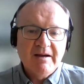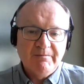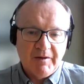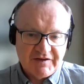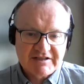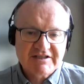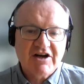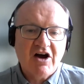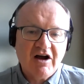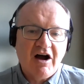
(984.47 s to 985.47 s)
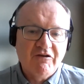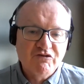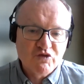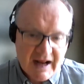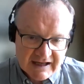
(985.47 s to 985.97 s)
but the stock of
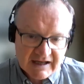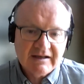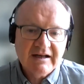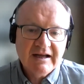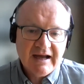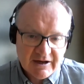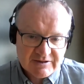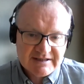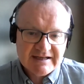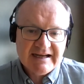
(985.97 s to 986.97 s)
rental housing